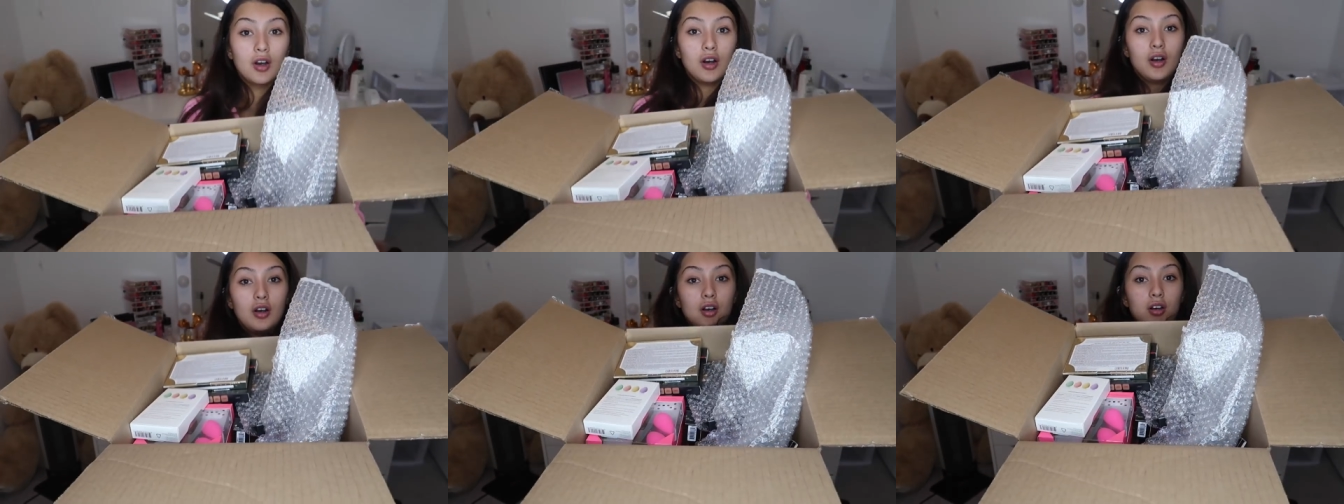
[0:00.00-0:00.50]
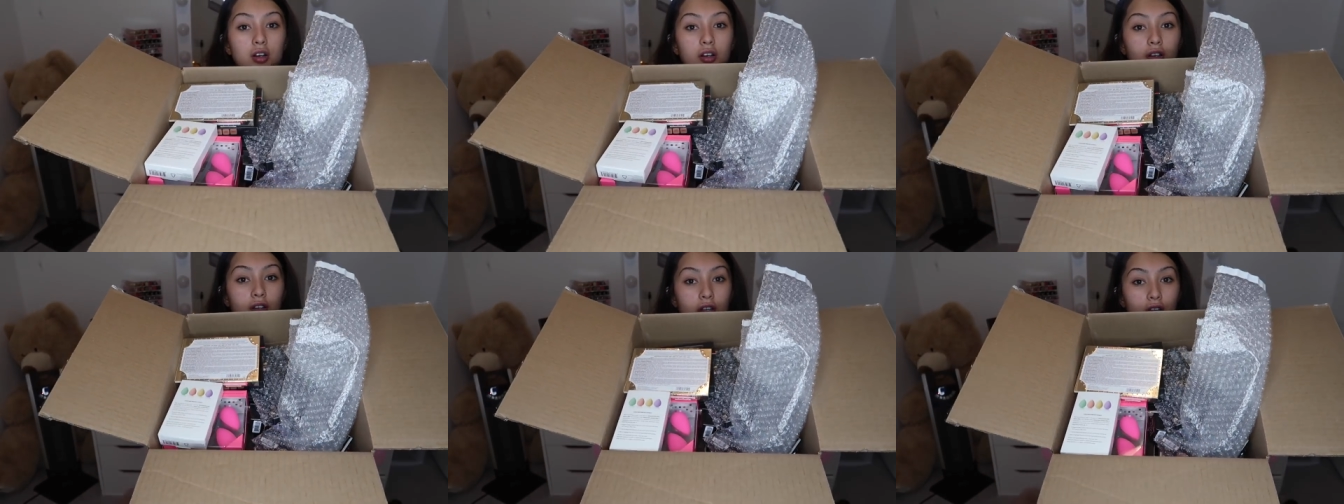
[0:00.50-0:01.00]
Oh,
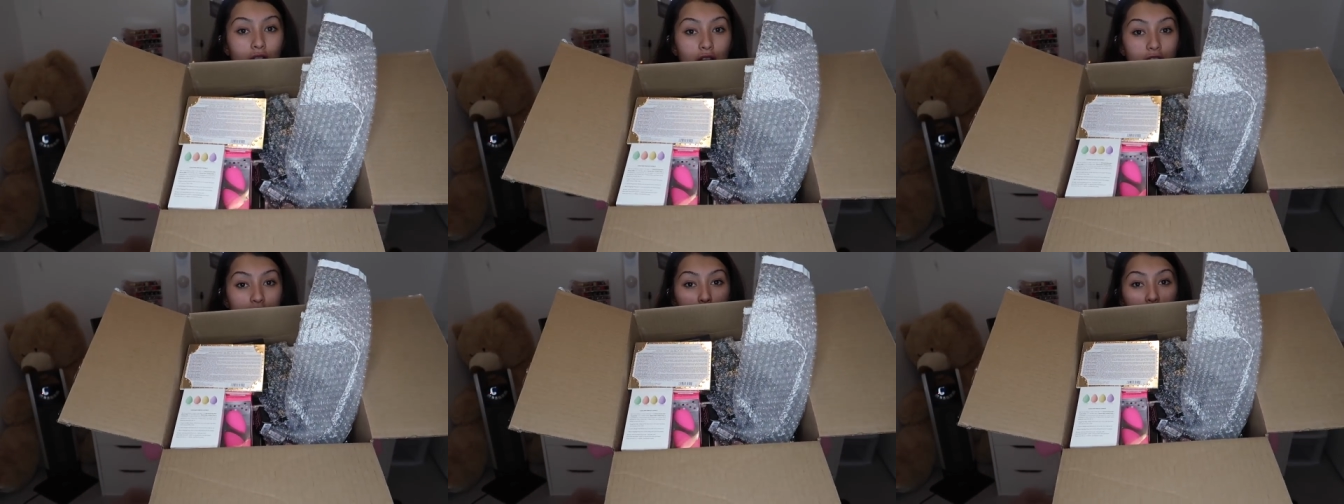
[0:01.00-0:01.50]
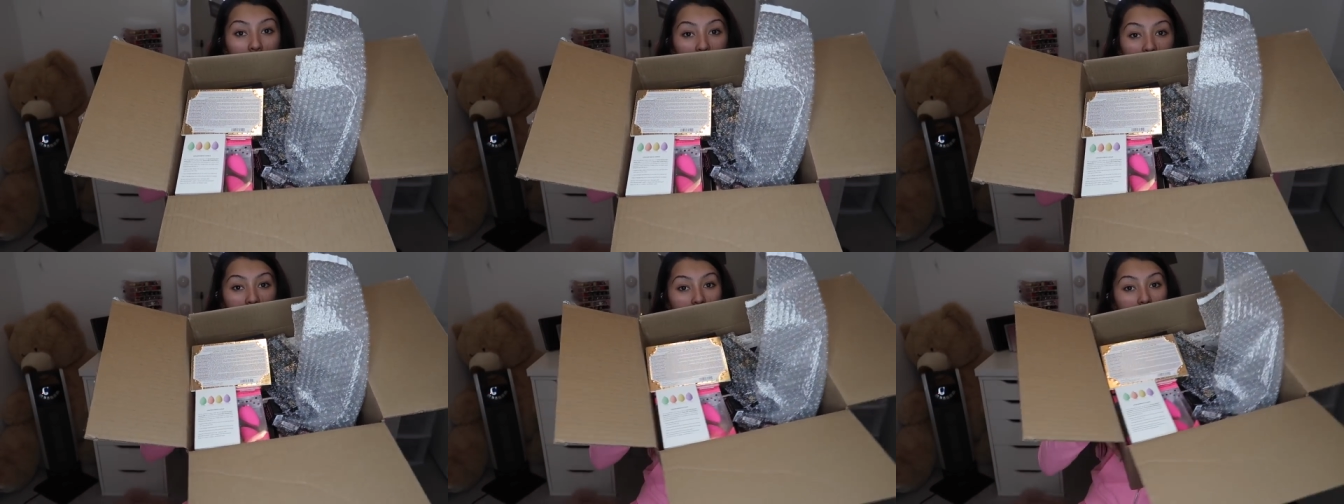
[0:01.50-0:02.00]
this
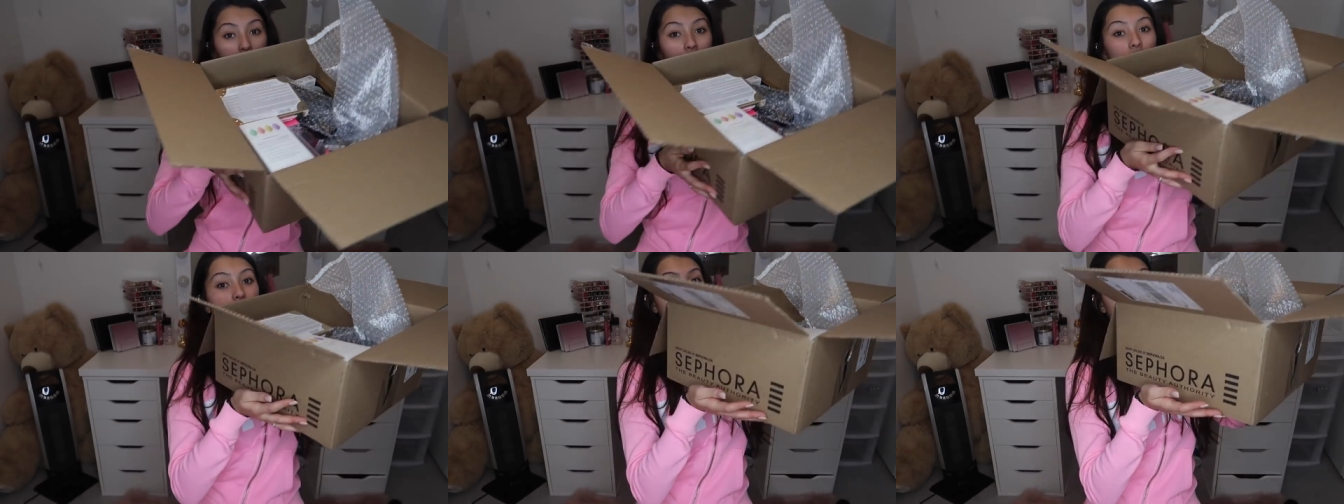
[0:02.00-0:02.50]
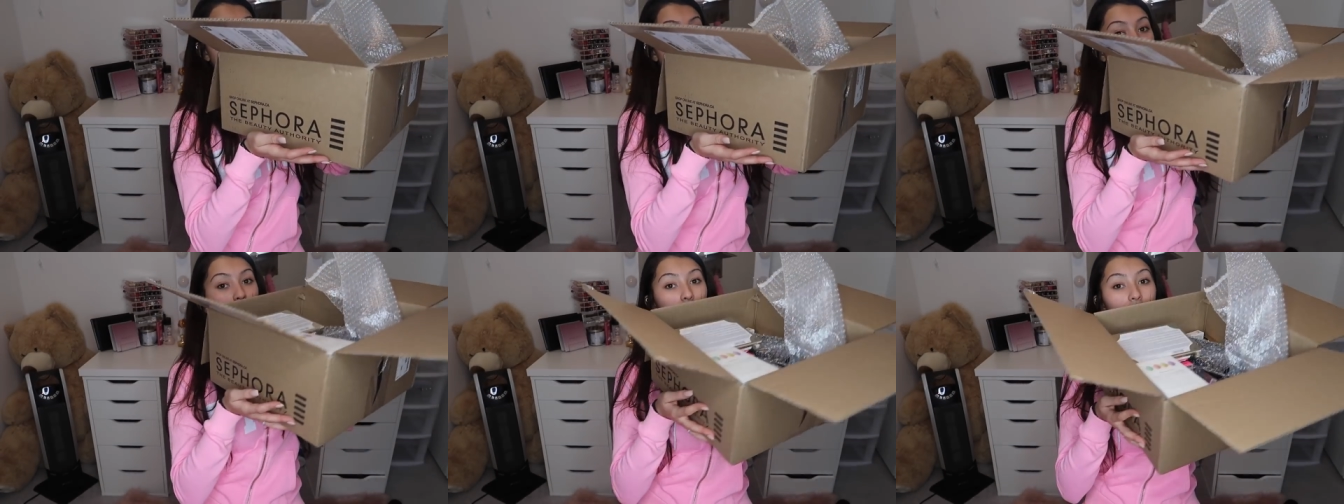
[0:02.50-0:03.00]
box is filled
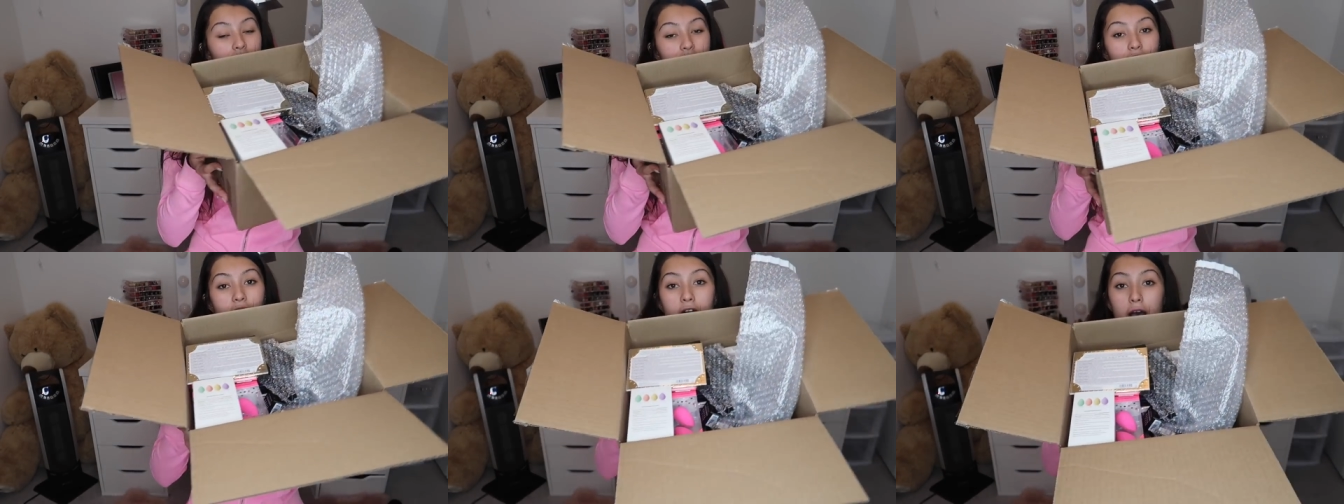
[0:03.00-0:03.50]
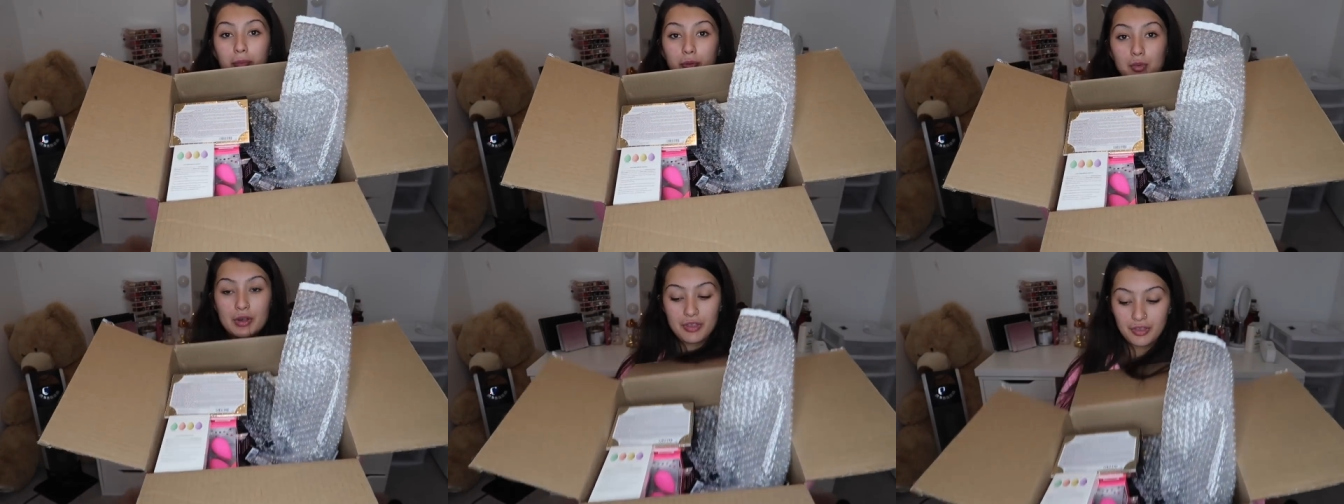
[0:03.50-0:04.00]
to the
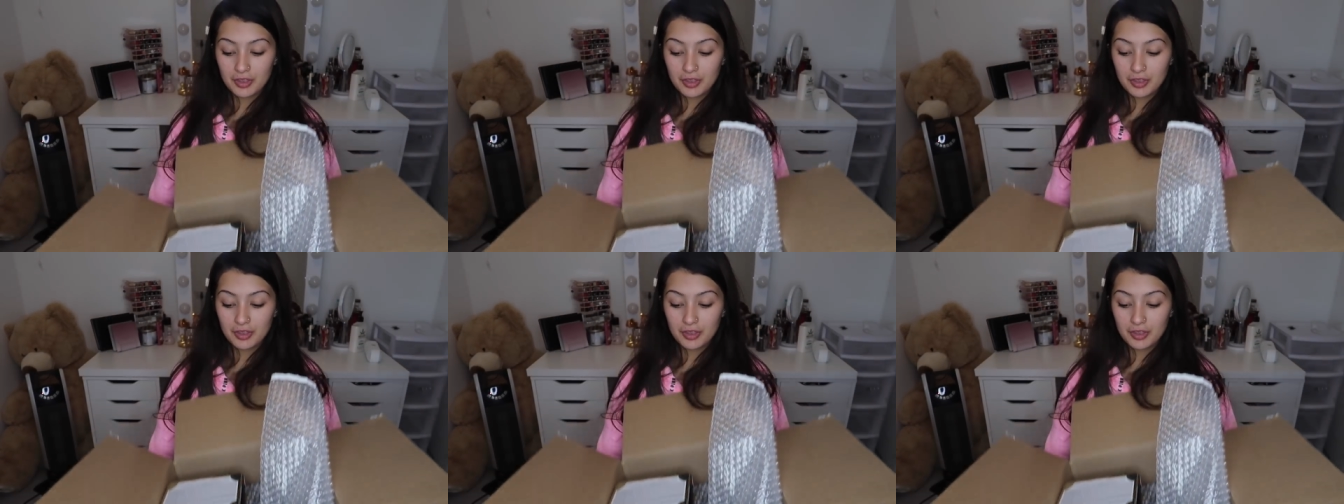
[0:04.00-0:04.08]
top with